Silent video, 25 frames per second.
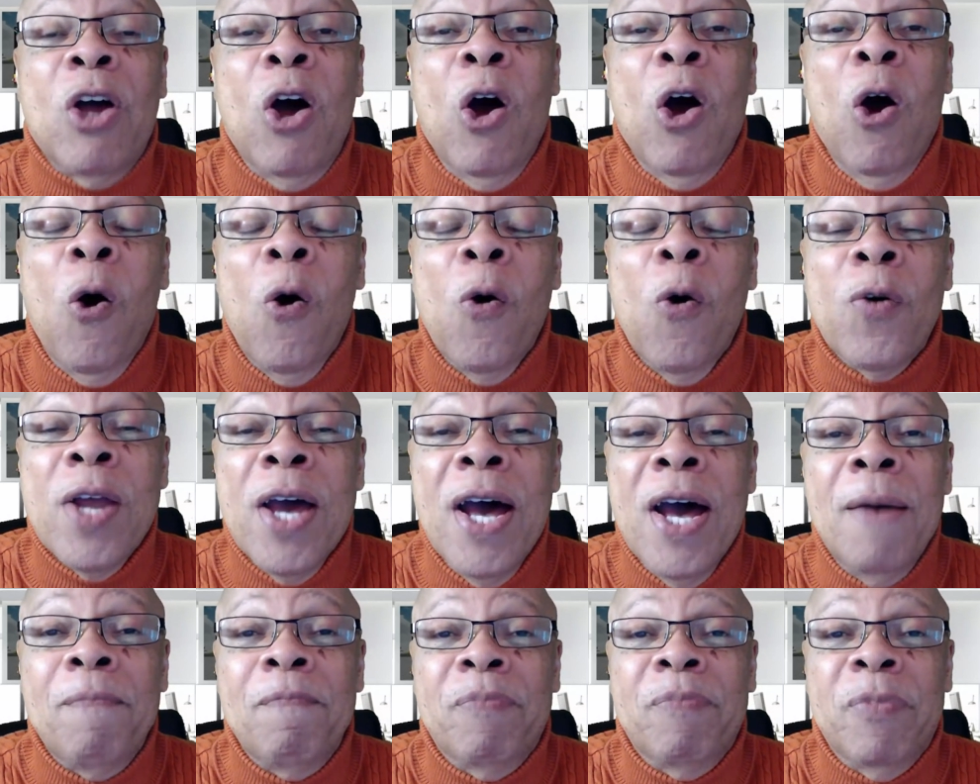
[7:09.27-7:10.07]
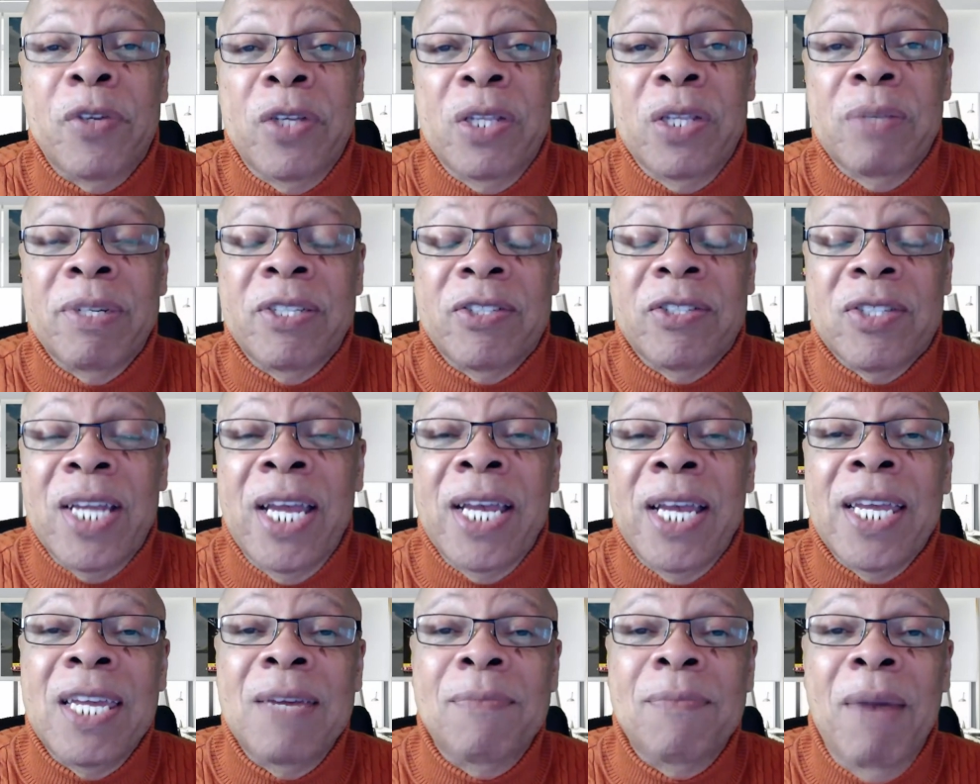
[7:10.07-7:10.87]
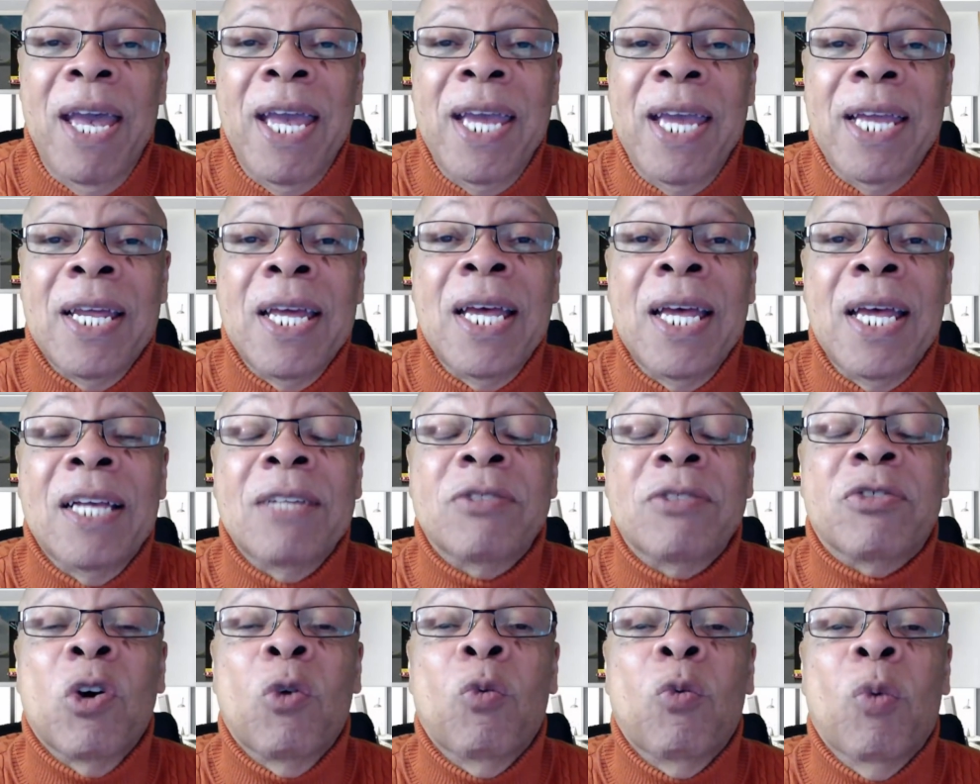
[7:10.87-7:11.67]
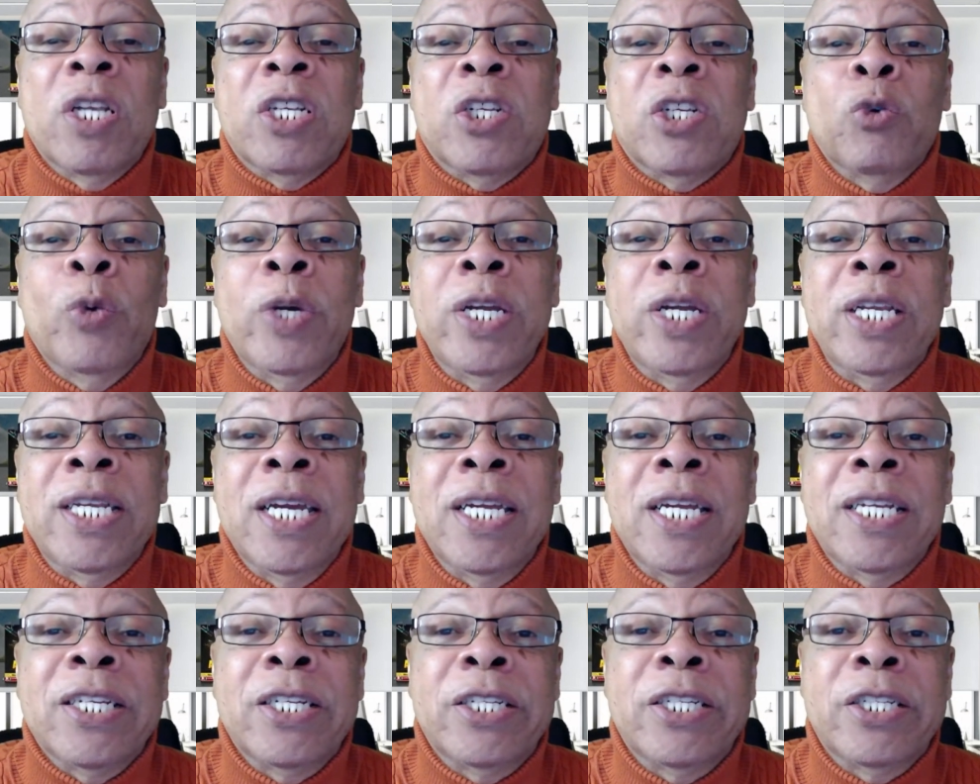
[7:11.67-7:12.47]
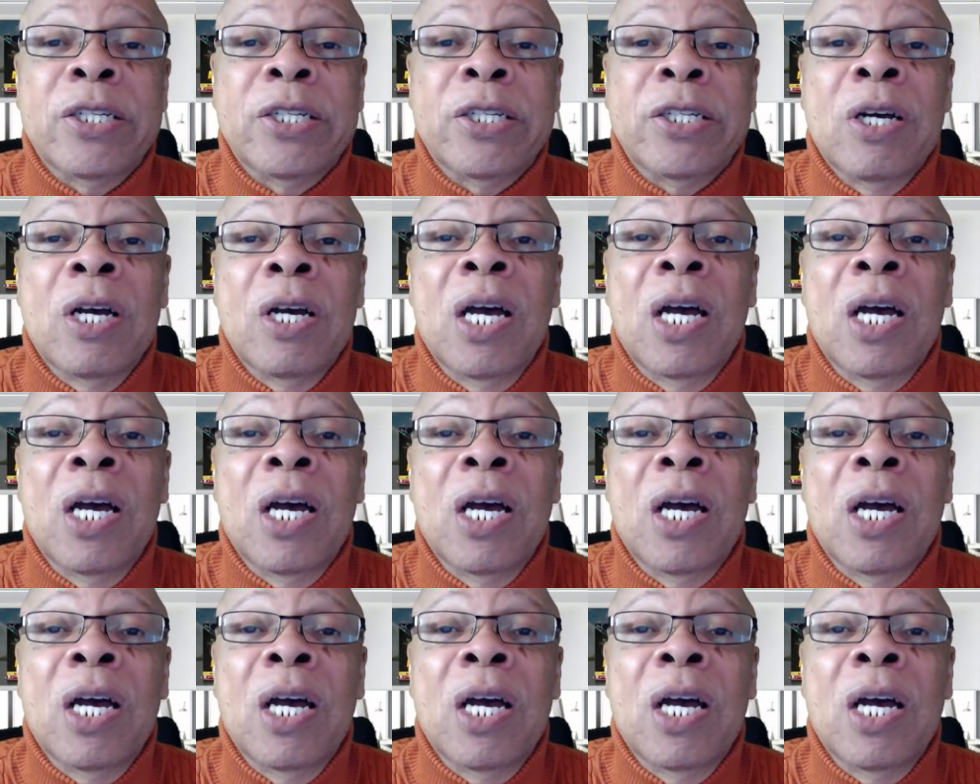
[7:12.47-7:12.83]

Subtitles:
own up to the mistake he made. And so, what do we need to do?